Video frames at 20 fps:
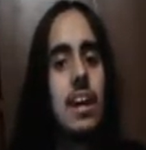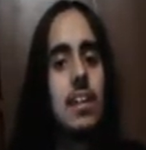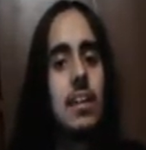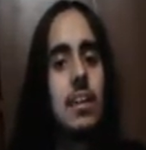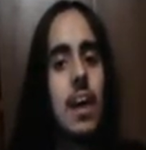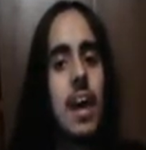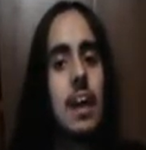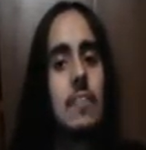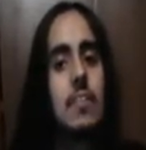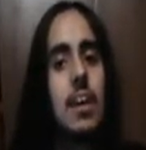
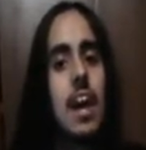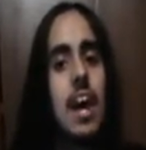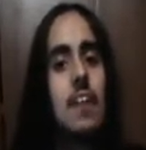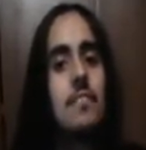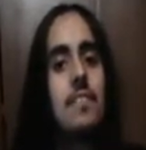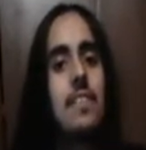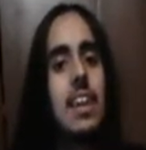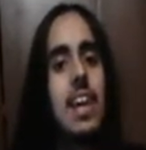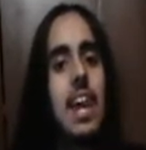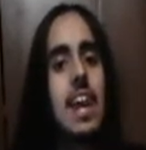have a
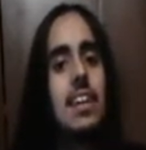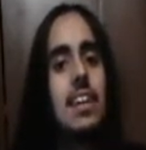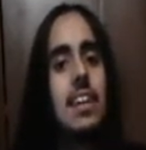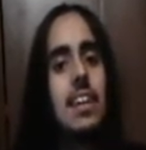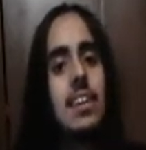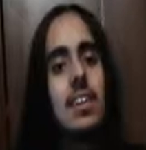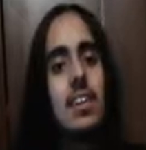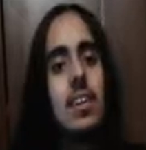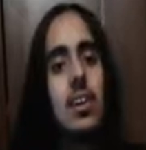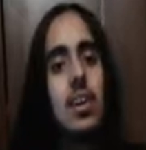happy
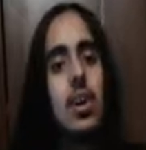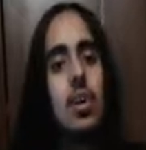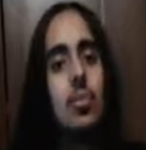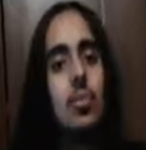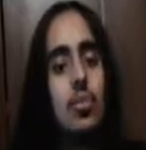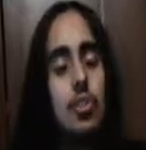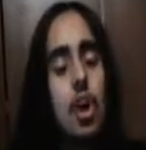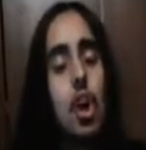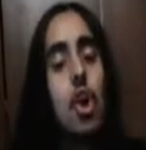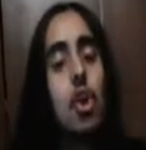ending?
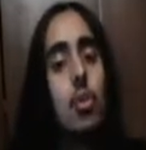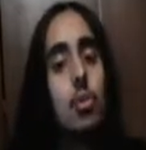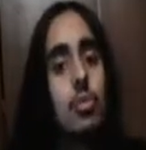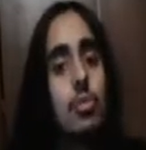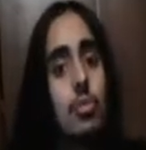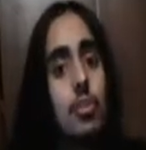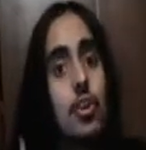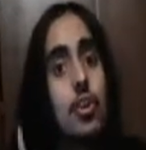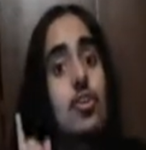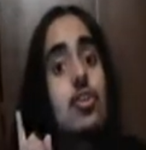No,
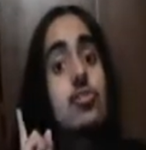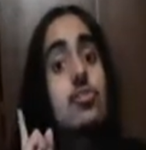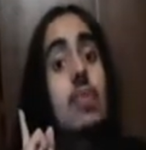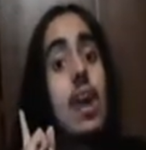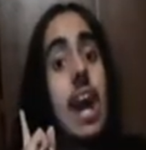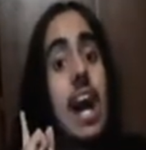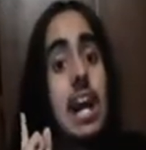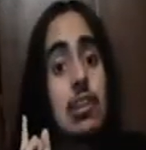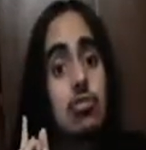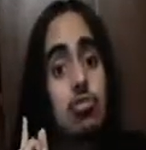there's
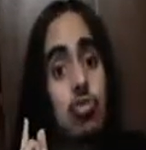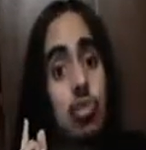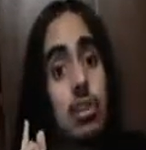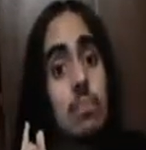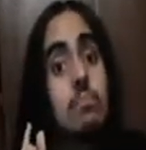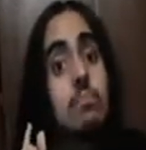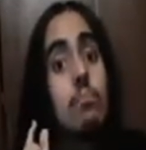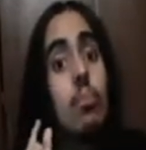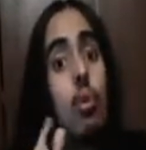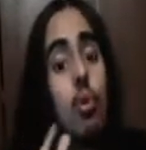actually
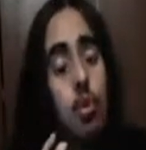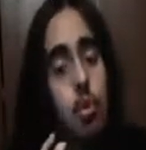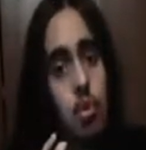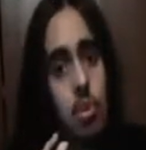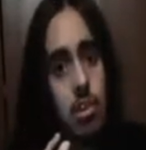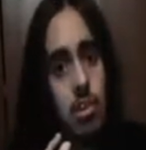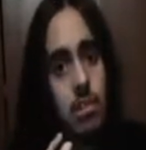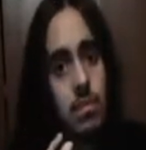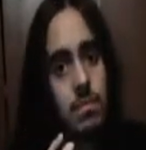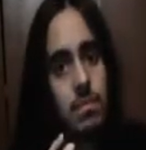
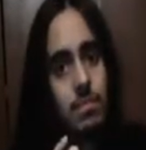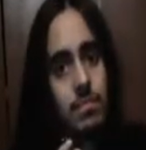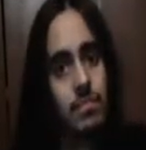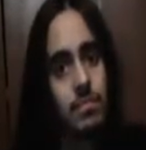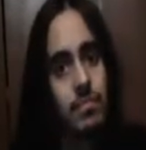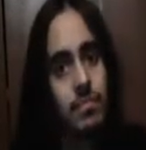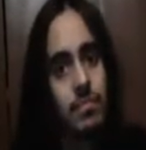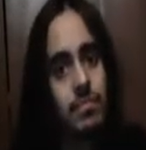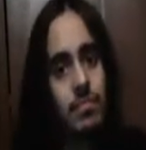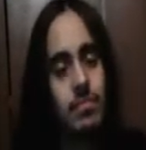more.
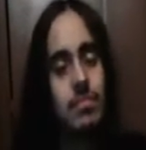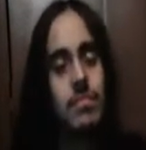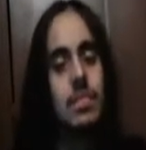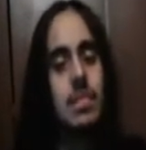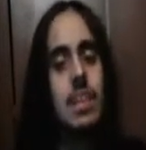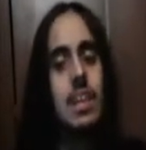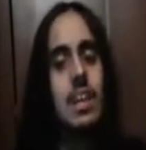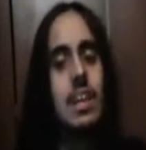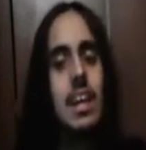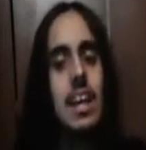
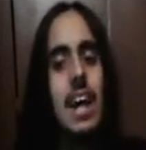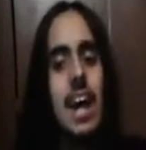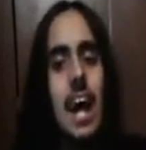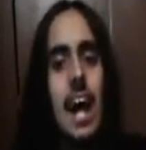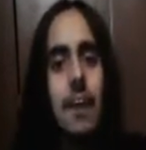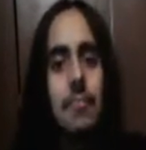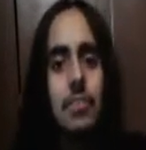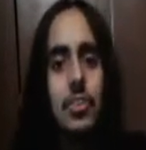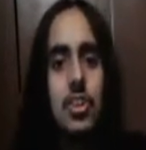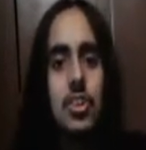
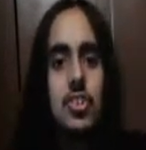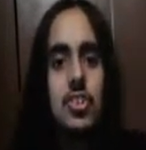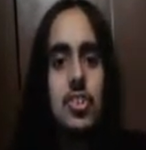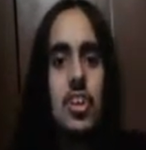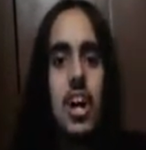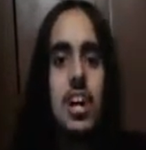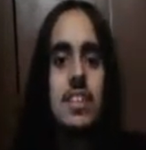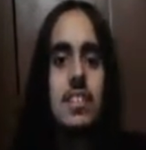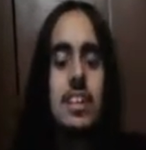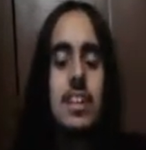After
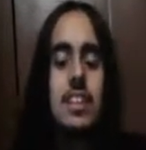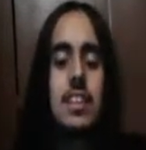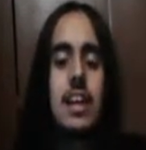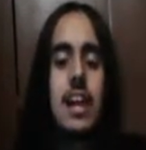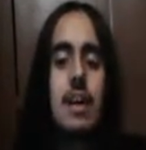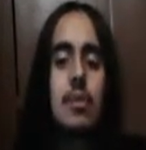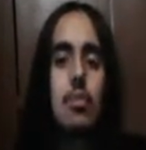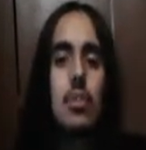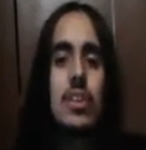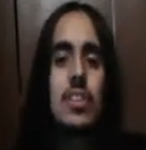Josh, in
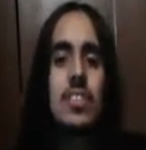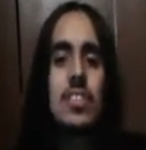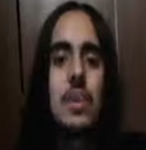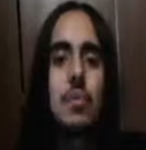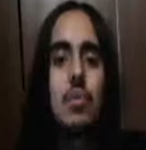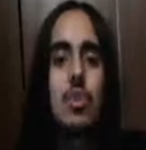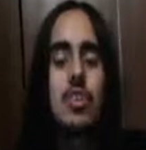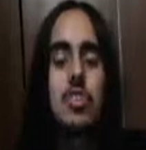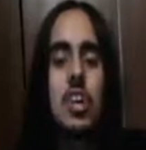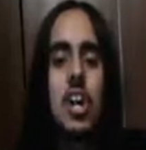that one scene
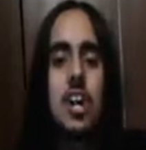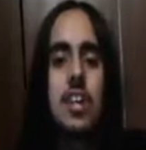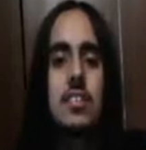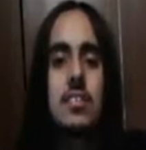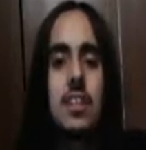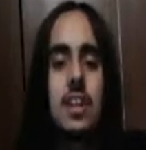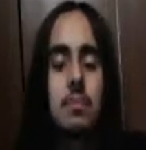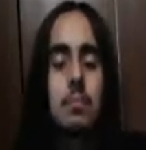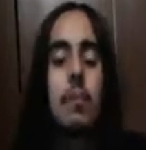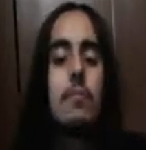where
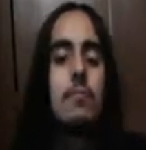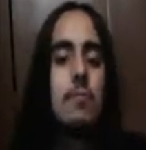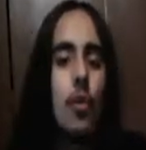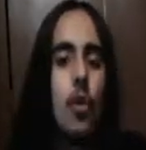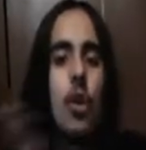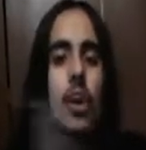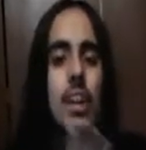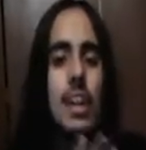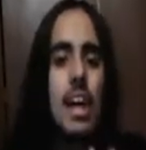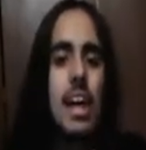Josh, like
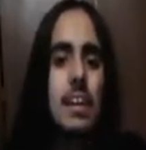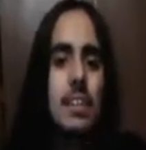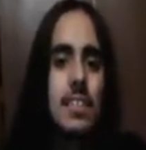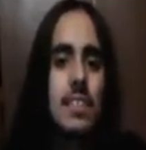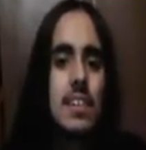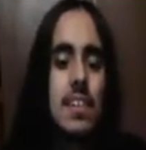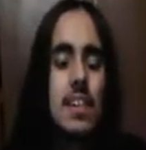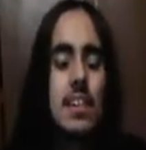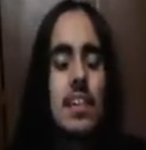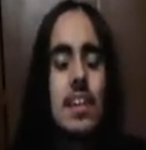before that
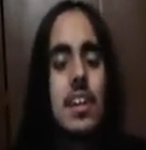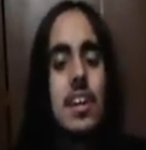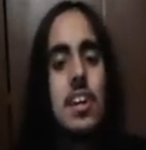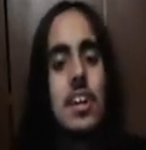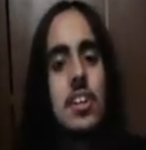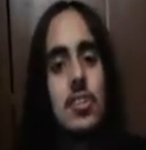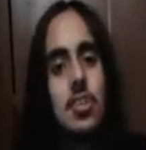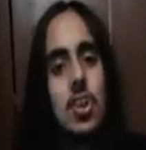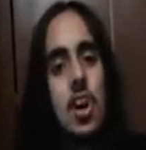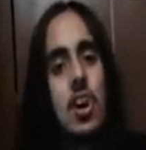scene,
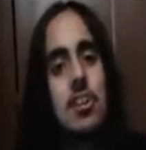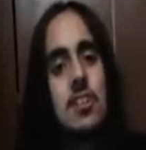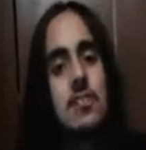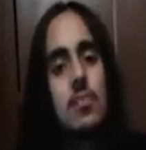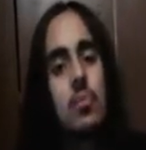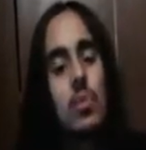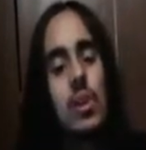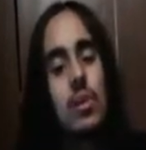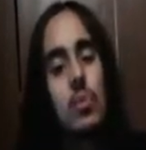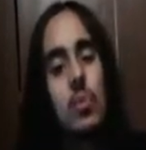Josh
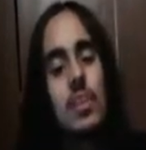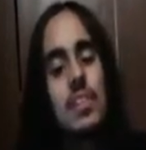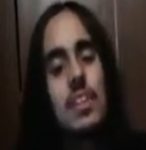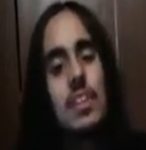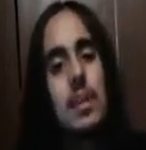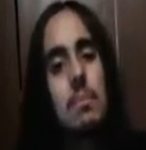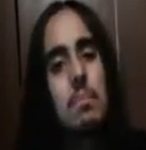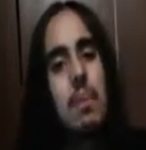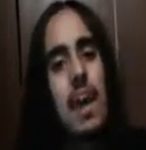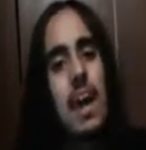was in
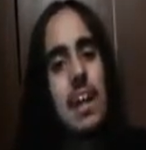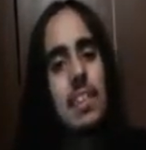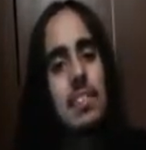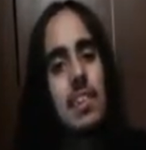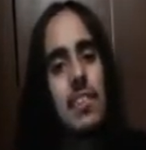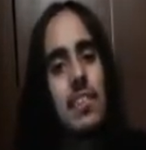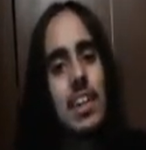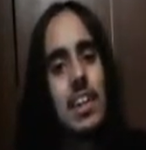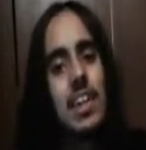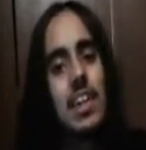the
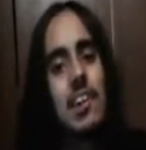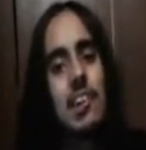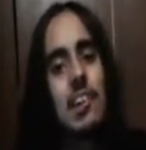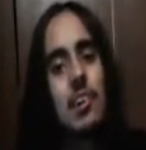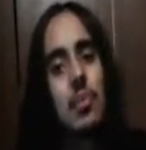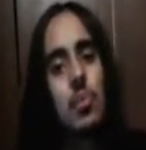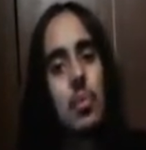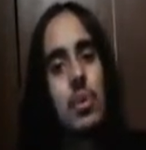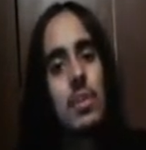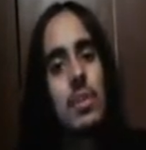bathroom and he
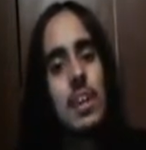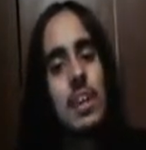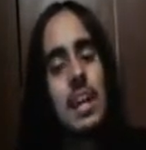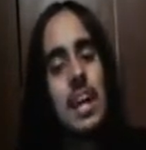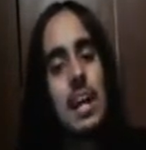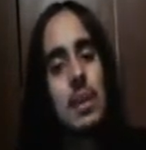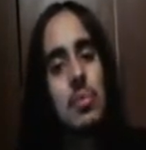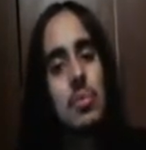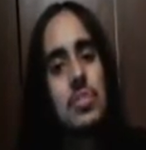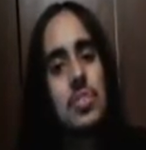heard what the
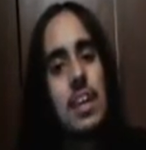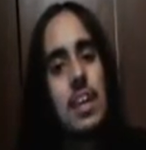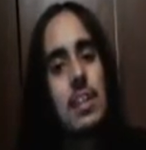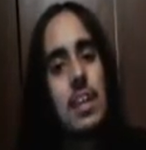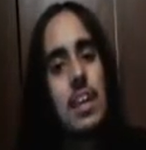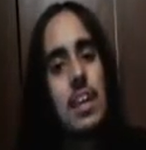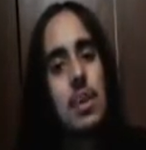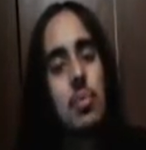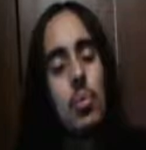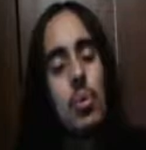guy was saying,
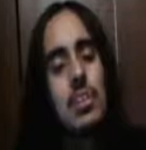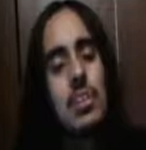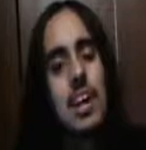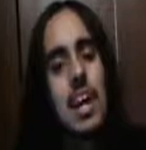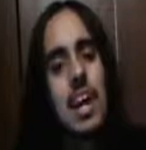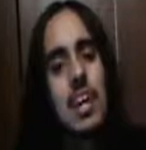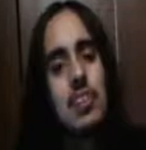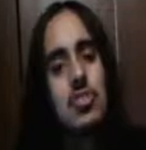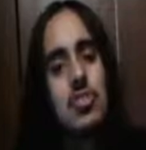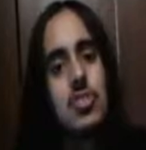that he wants to
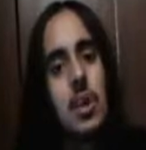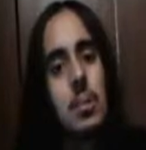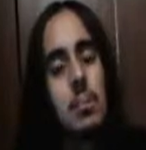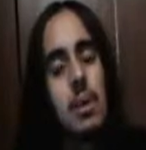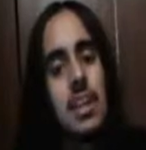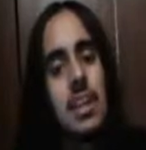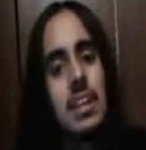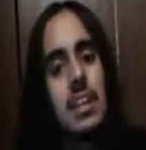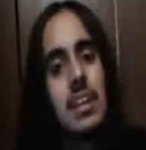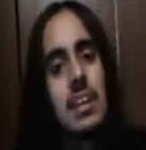hire
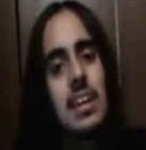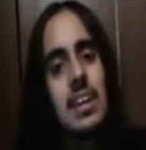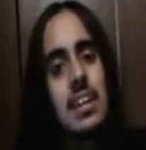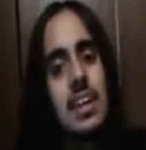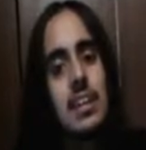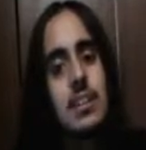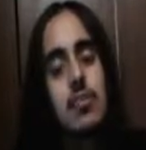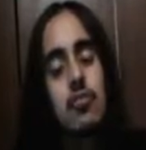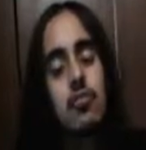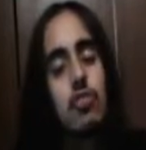somebody
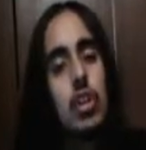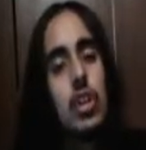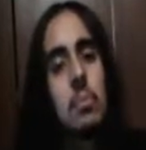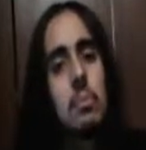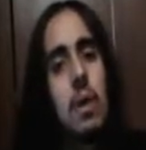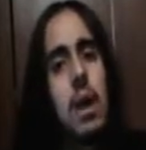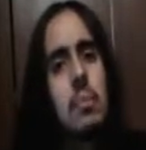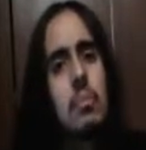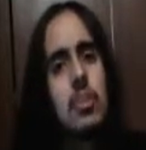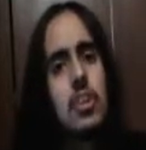that's a really
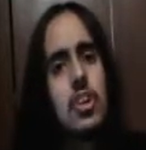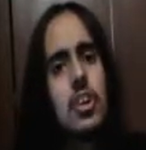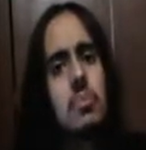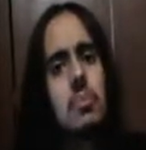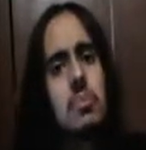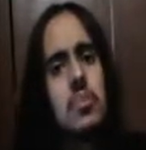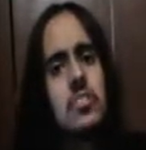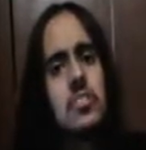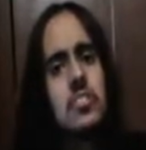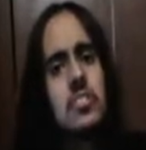popular
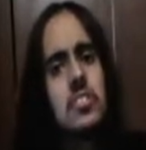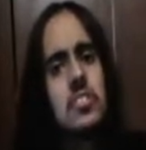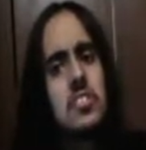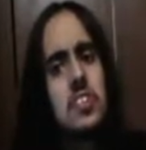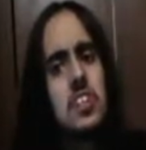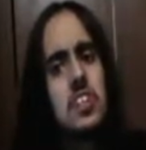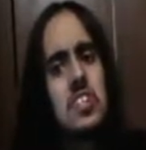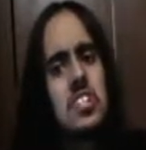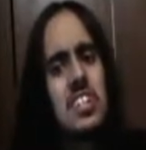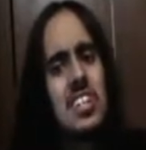
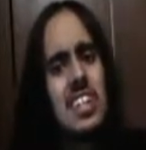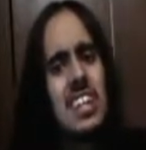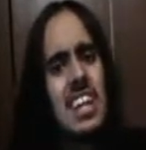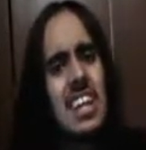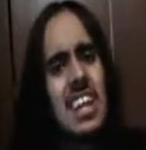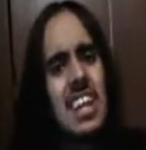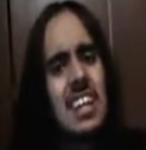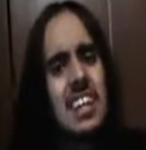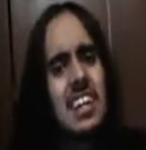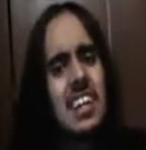musician
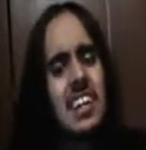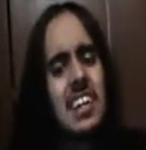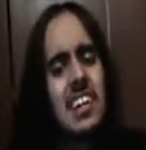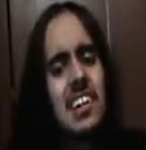and